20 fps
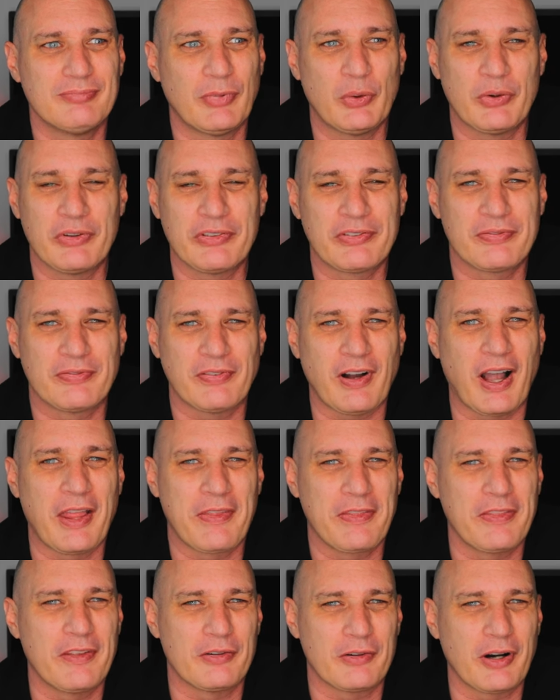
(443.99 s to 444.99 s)
always
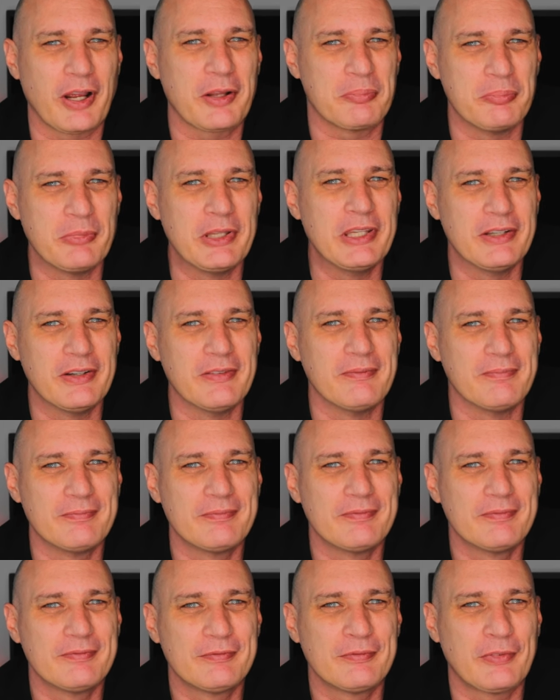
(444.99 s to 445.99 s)
find the right medium
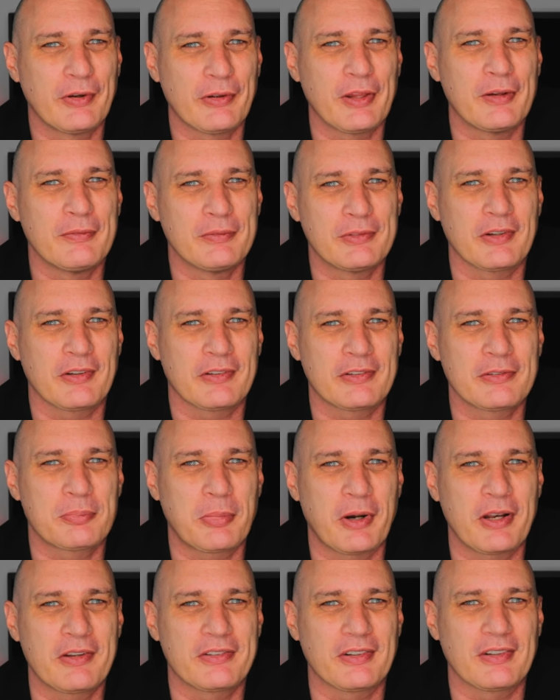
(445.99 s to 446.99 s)
for them to
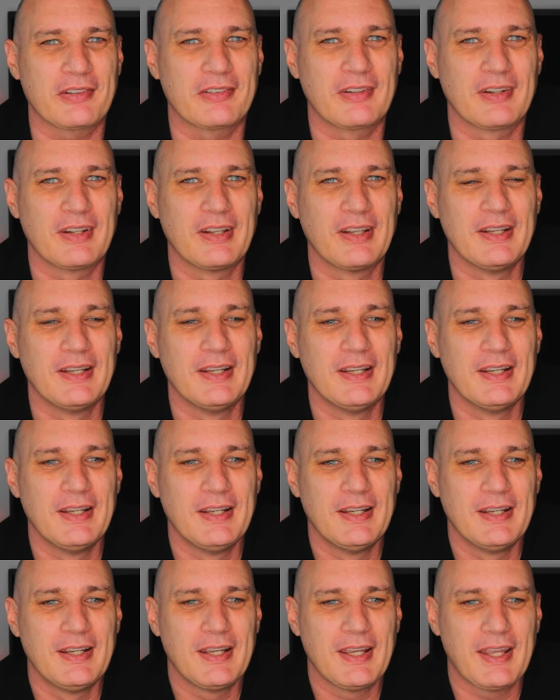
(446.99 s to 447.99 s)
express it.
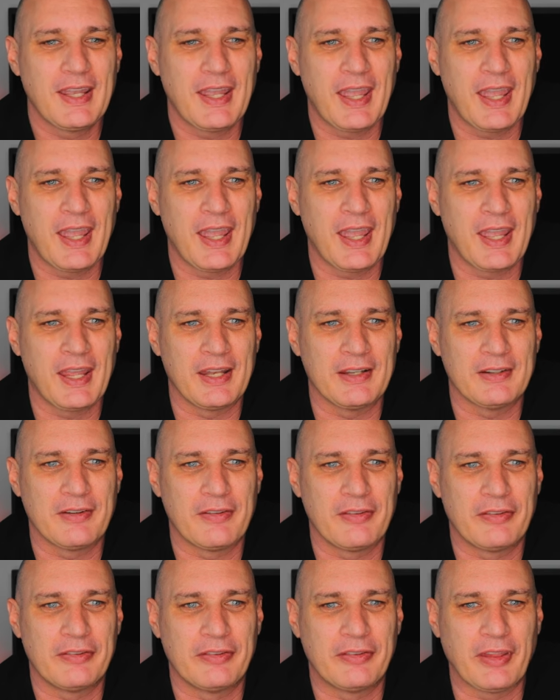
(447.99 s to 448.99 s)
And
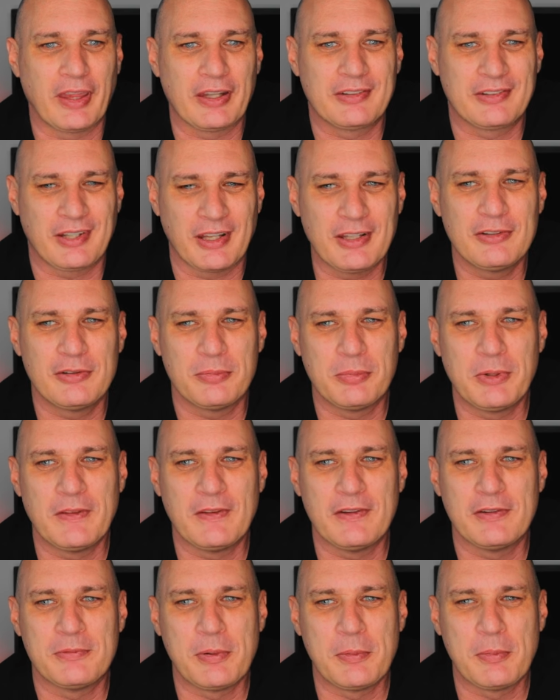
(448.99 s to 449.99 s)
they tend to be
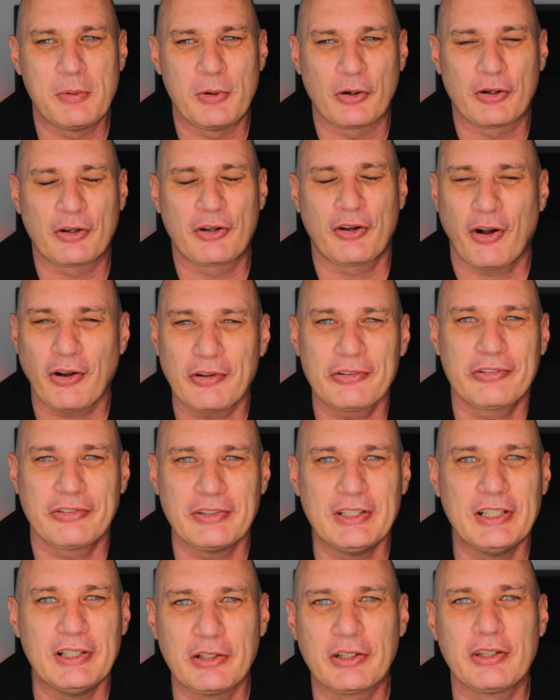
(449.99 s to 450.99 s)
these people who are
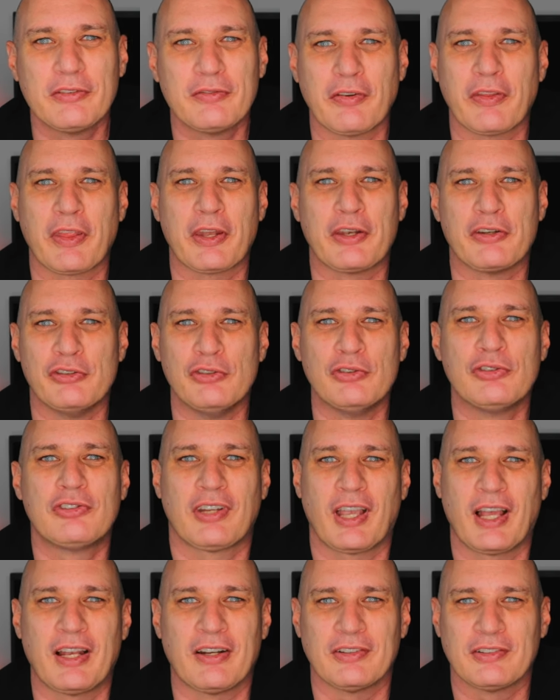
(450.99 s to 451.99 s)
constantly looking for that new
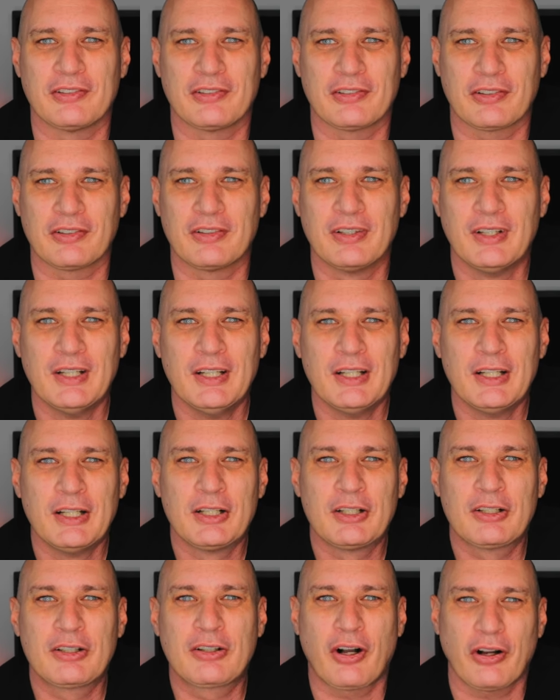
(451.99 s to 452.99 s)
challenge and
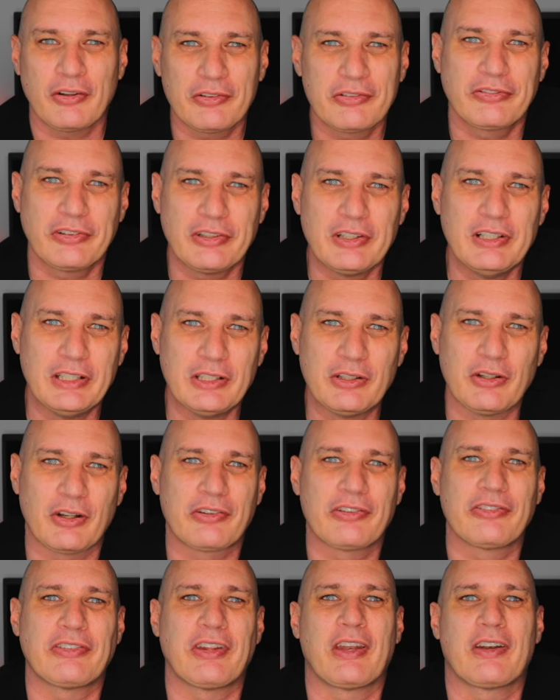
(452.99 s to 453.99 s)
constantly
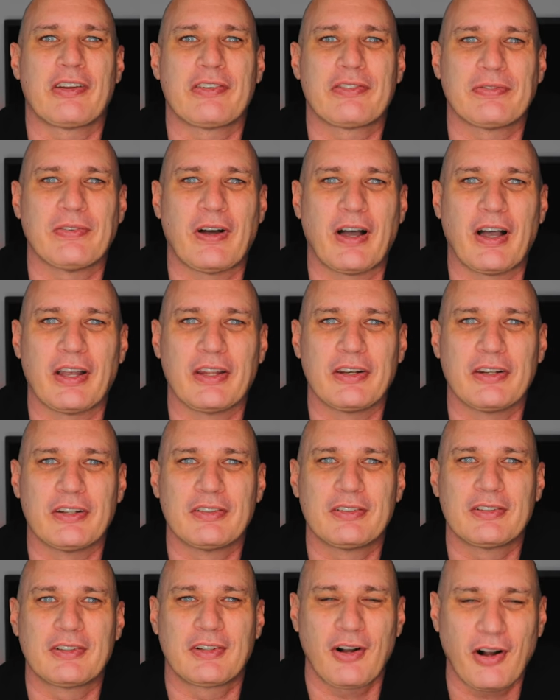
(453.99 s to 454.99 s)
not satisfied
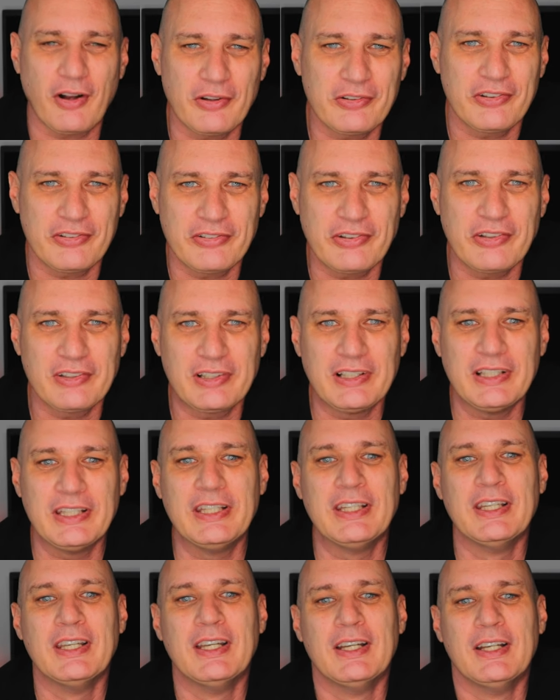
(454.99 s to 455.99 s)
and
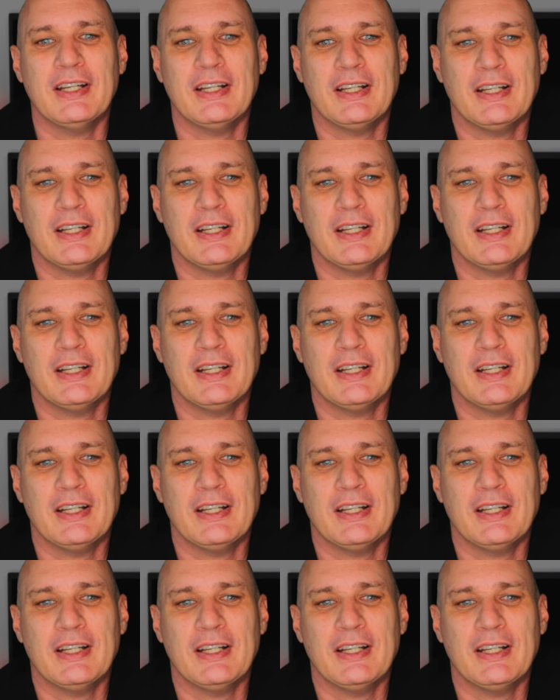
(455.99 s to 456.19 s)
constantly